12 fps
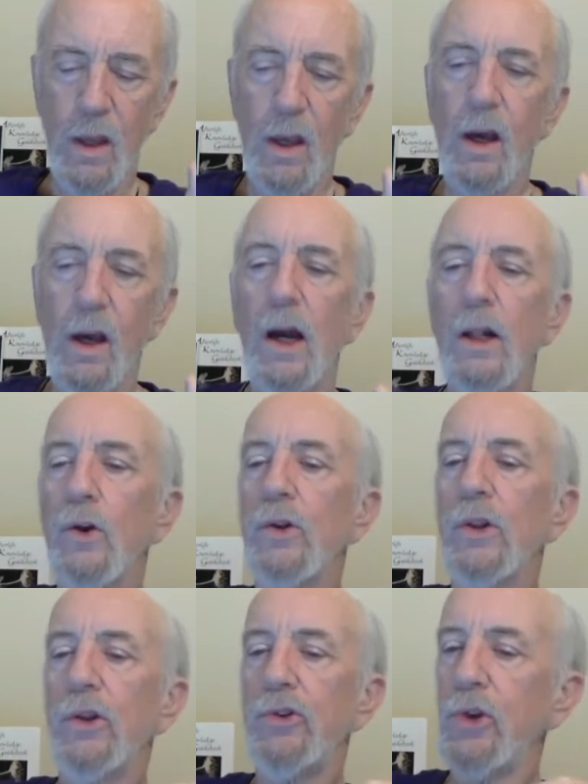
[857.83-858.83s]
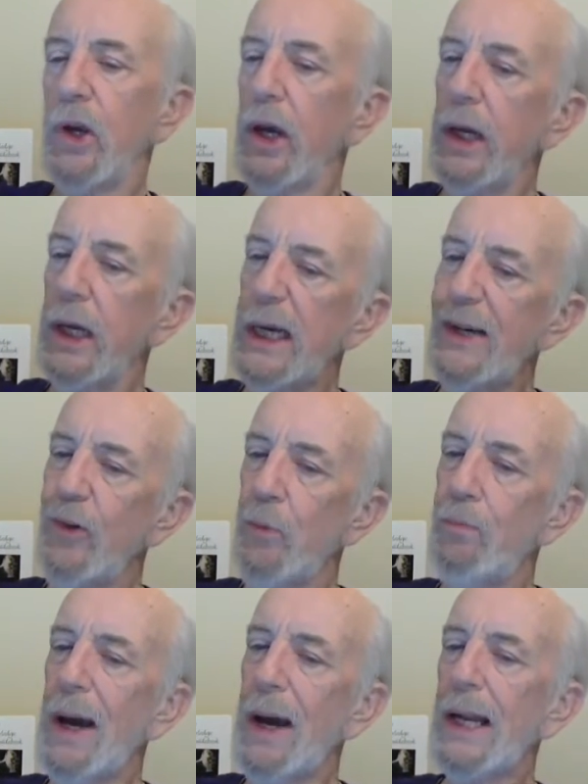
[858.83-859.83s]
I learned that you had to have
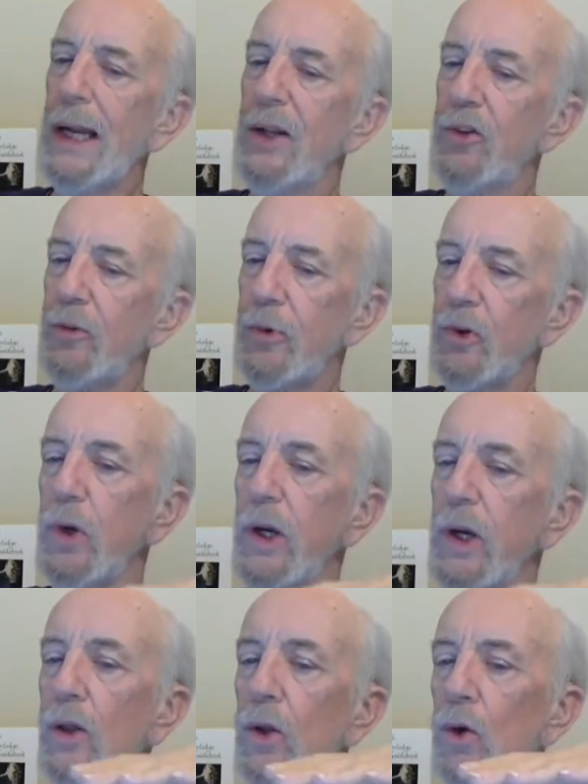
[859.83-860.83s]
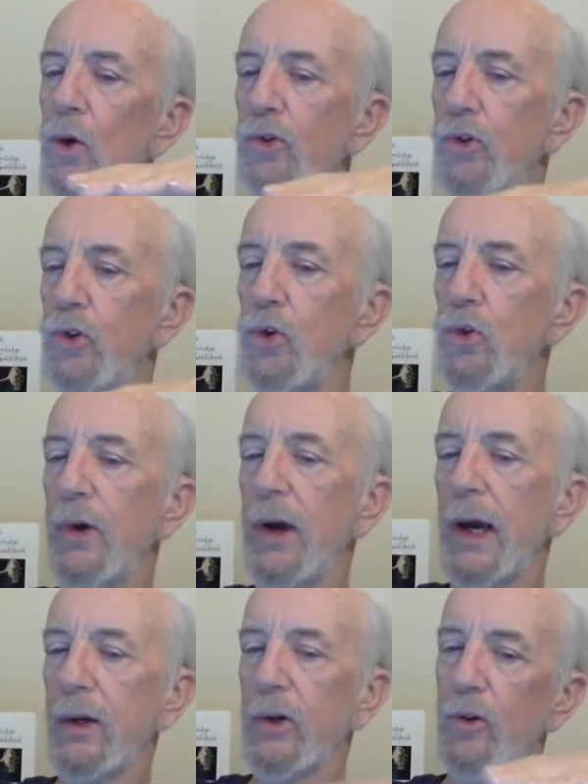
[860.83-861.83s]
a balance between those two
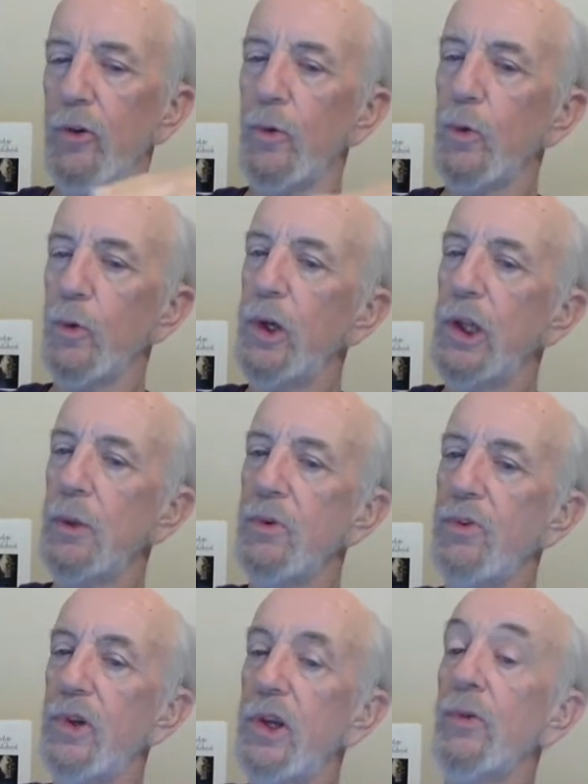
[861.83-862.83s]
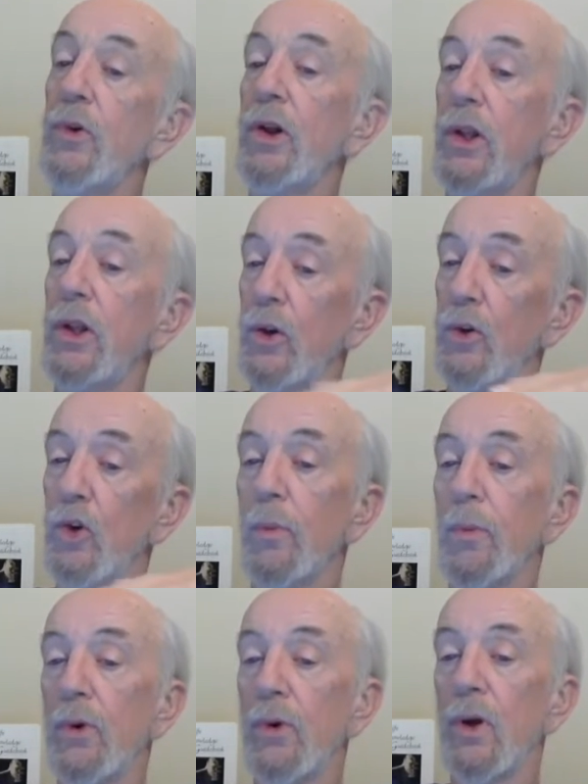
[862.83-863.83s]
factors, between the perceiver and the
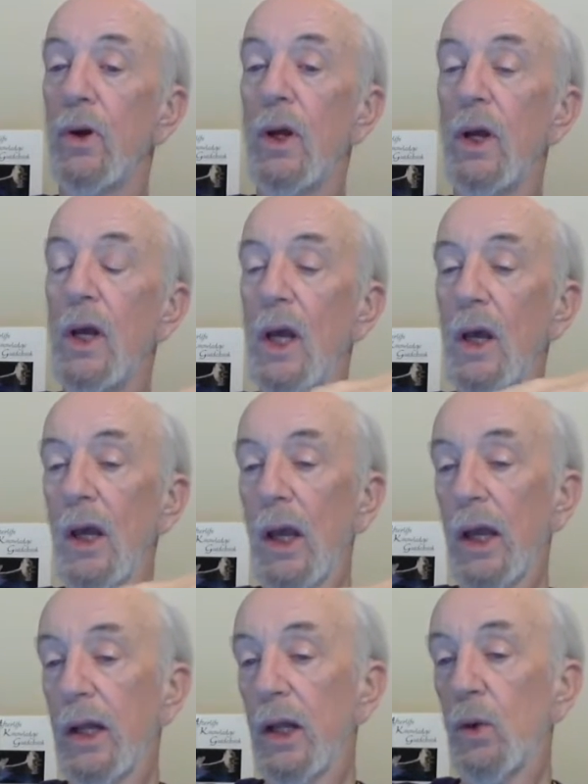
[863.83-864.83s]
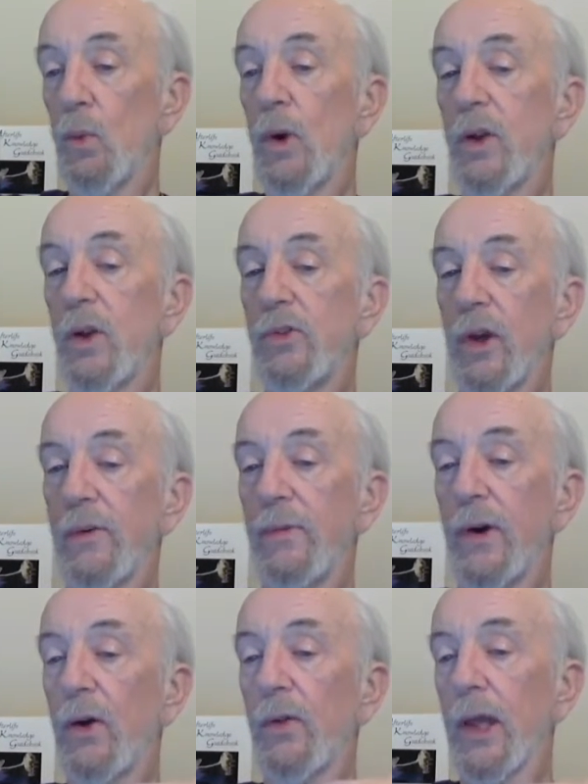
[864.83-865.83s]
interpreter. And that once I
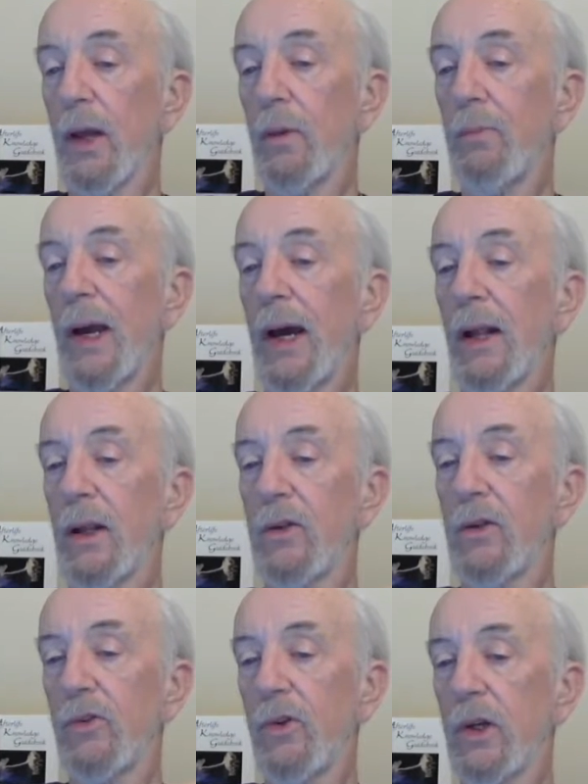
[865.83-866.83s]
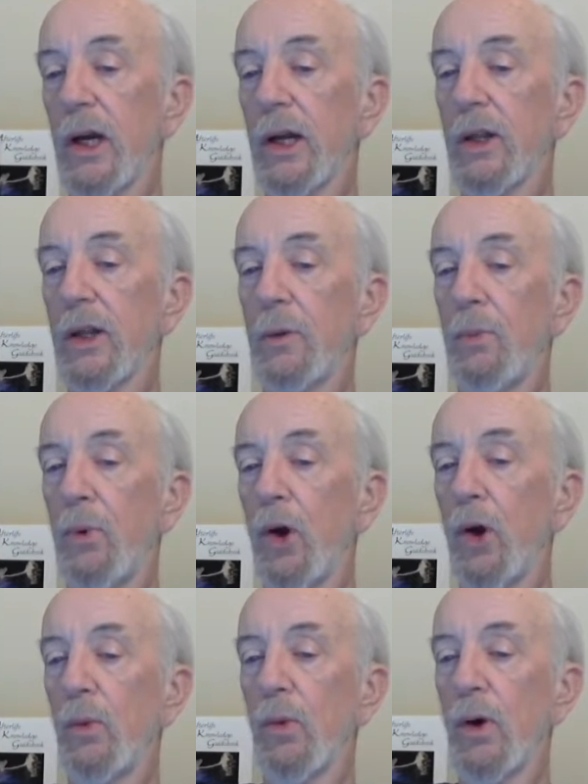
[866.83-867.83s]
found that balance, it got to the
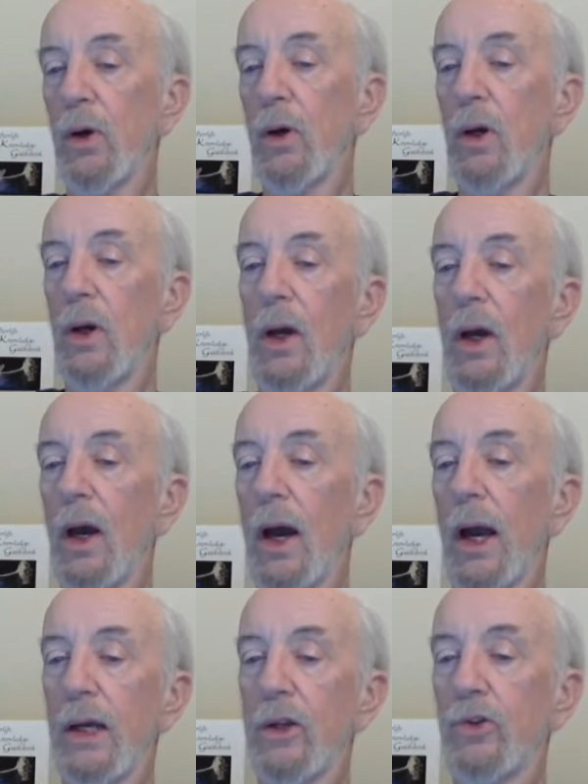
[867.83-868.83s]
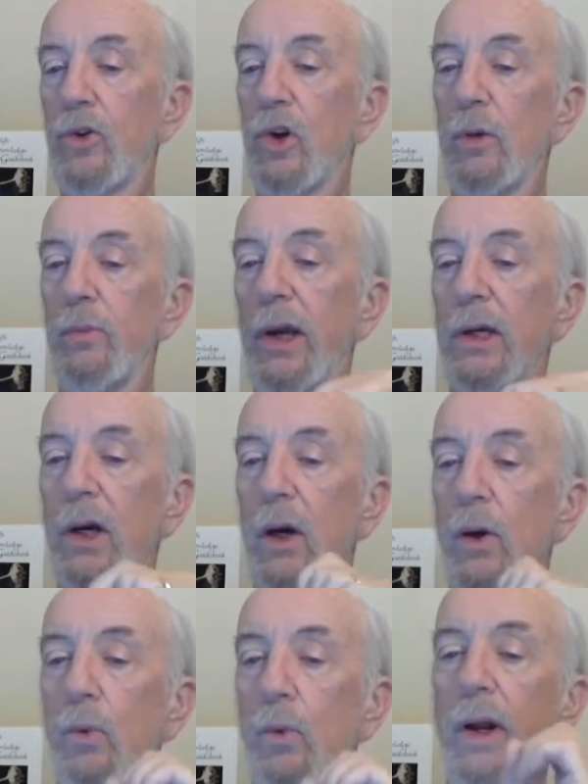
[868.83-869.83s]
point where I could sort of make
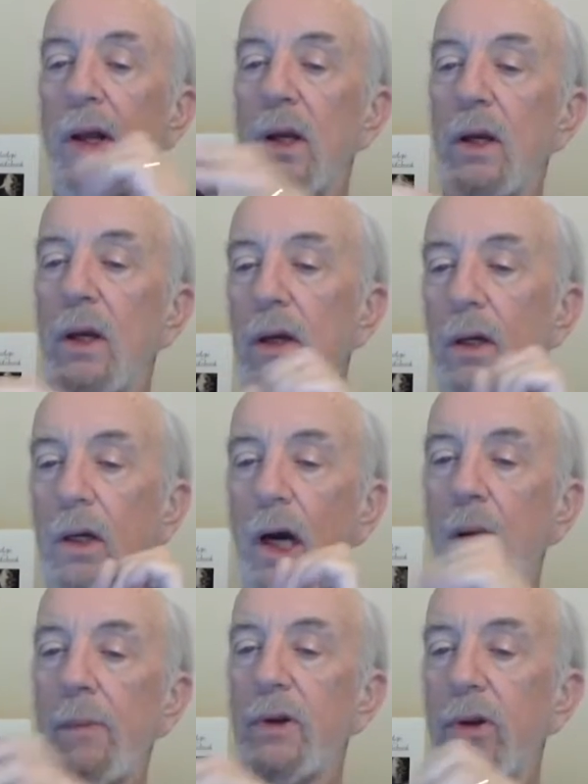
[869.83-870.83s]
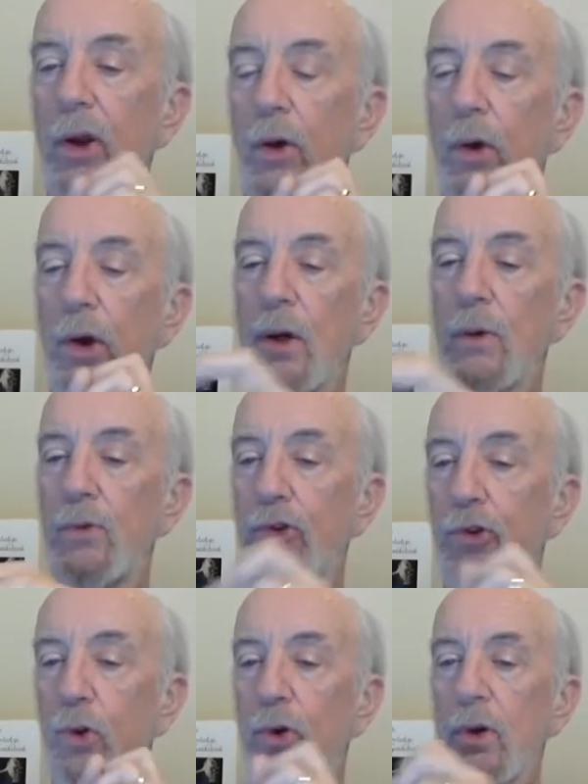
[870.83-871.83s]
a running commentary of
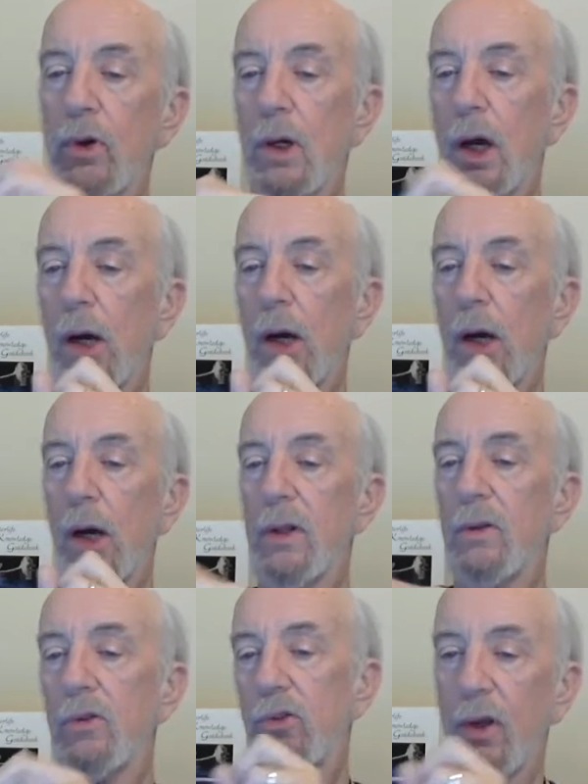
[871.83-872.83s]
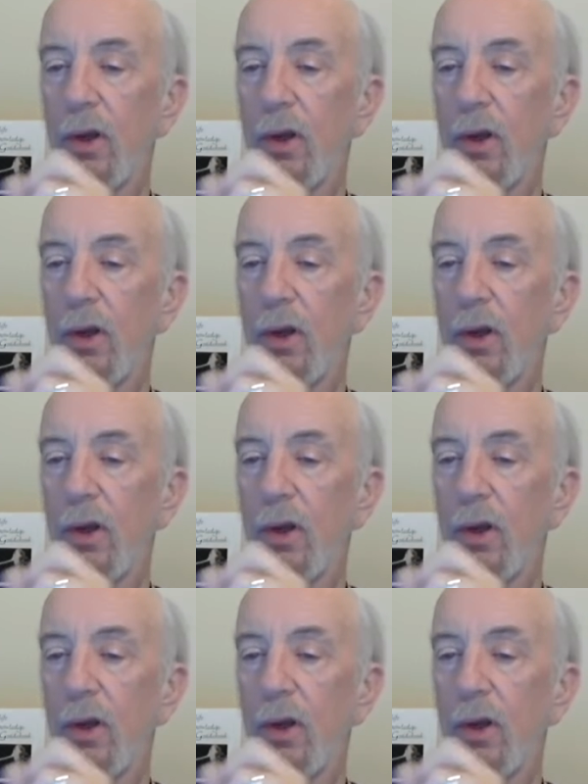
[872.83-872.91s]
short comments